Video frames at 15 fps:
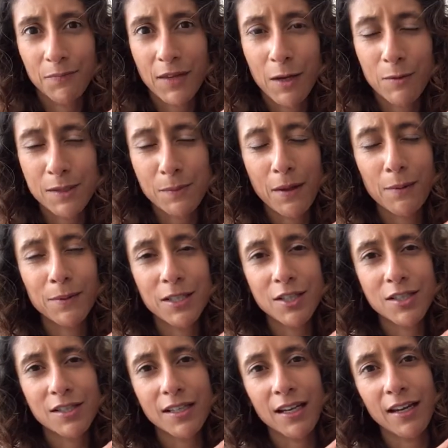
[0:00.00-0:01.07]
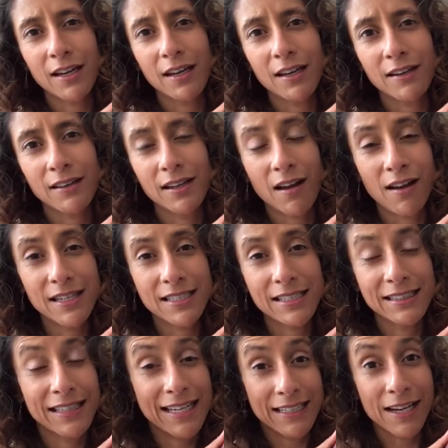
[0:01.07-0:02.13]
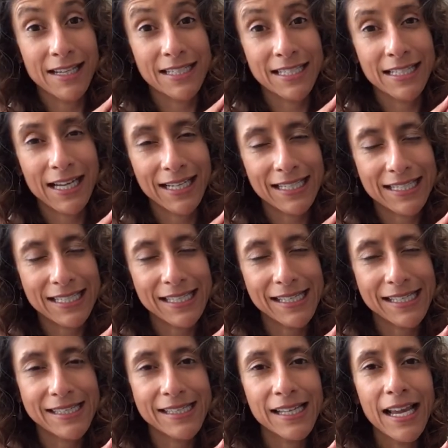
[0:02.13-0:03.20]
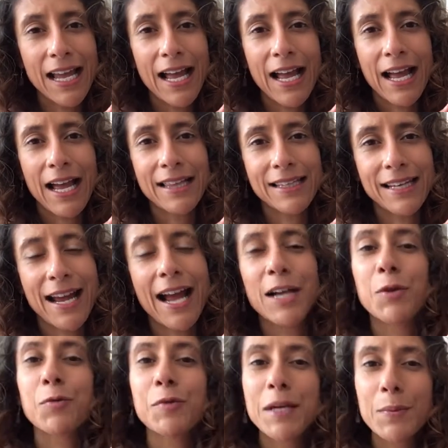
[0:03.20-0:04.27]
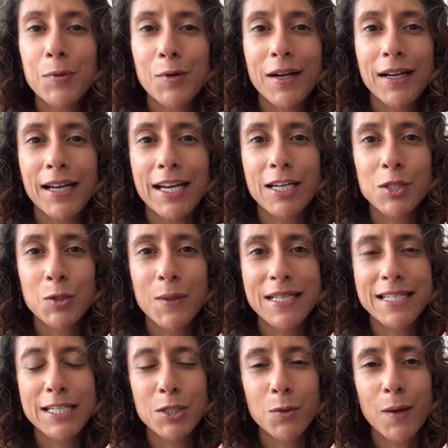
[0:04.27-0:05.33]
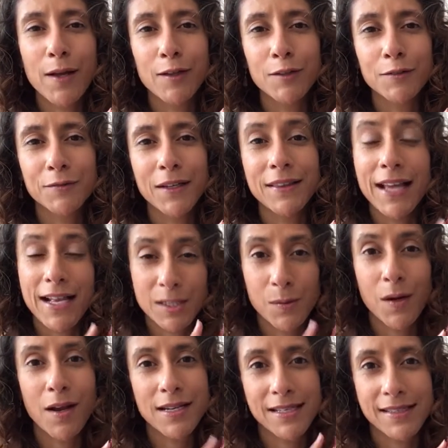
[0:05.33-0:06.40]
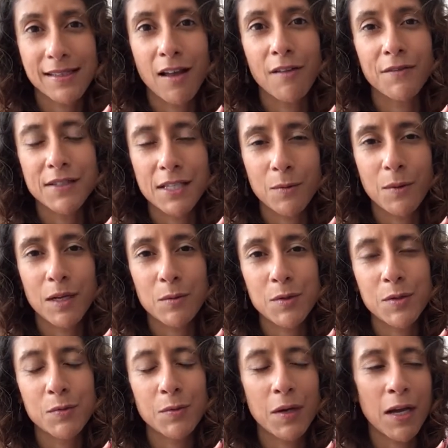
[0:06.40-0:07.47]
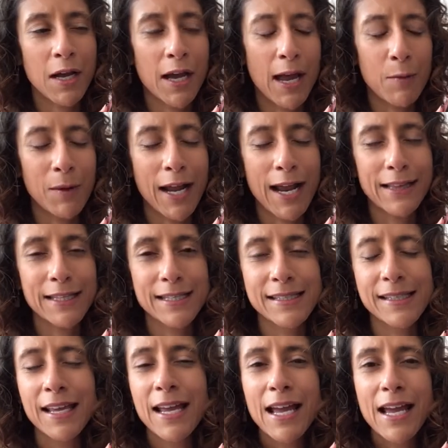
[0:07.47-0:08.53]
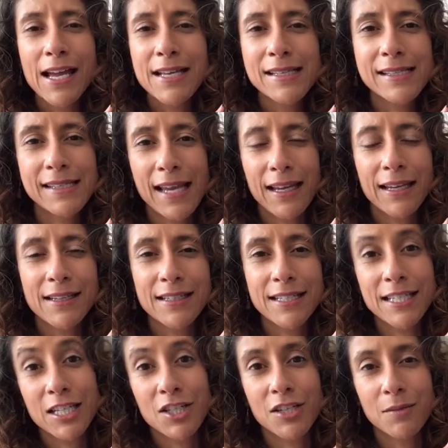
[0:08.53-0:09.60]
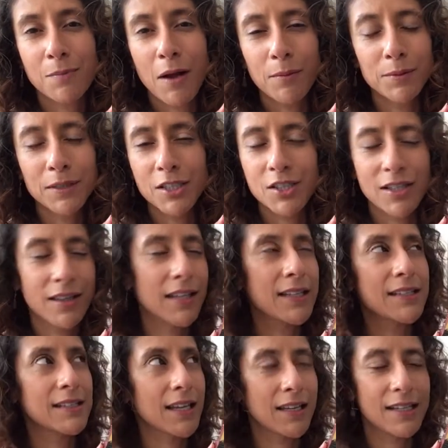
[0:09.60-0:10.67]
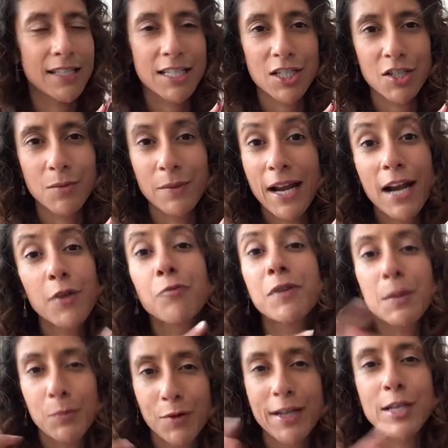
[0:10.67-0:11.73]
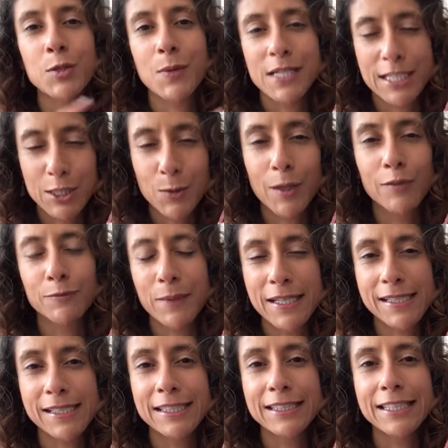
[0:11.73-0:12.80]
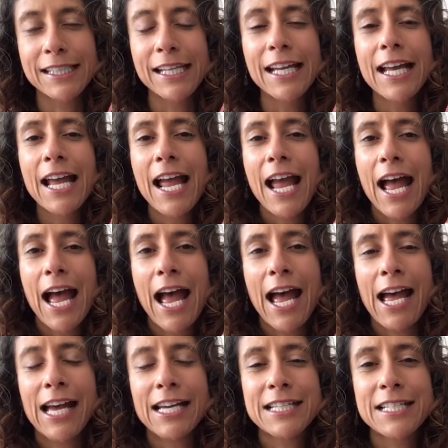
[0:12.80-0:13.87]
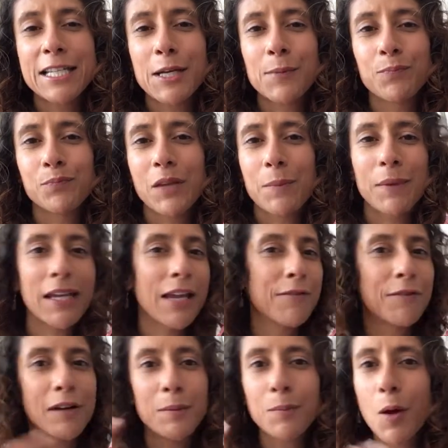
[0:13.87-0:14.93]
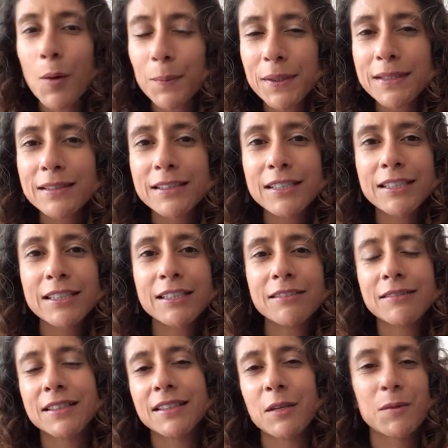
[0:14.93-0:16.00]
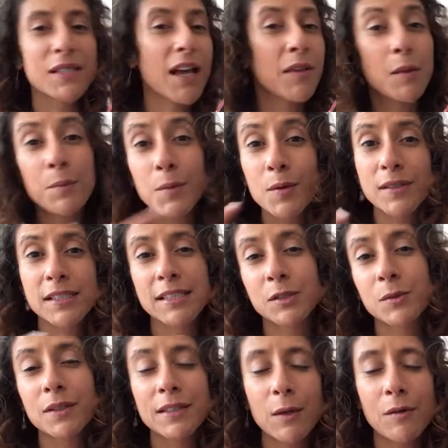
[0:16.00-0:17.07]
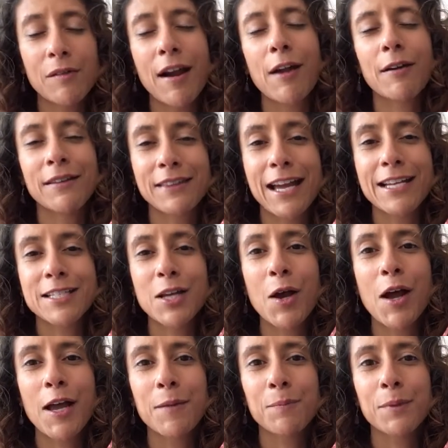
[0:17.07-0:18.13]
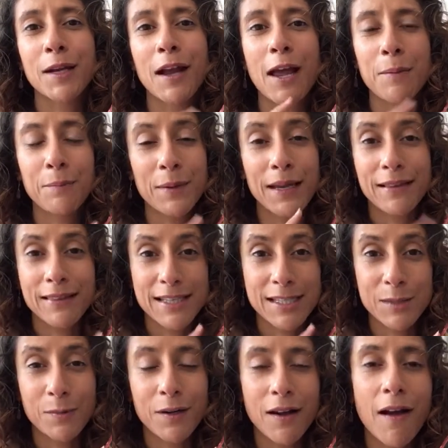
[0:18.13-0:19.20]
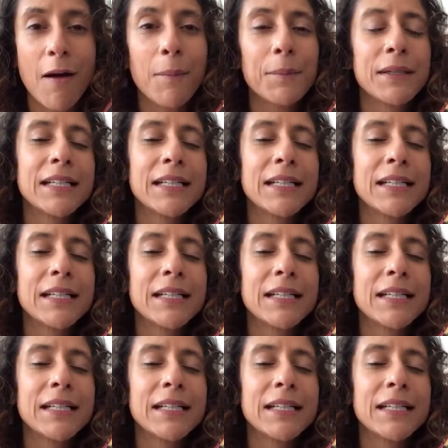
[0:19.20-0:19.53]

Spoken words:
It was published in the late 1990s, and then it had a reprint in 2012, and that's when I discovered it, when it had this second edition published. I think it's second edition, but it had a reprint in 2012 basically, and became very popular. And there was other books as well that were out at that time, but I picked this one up.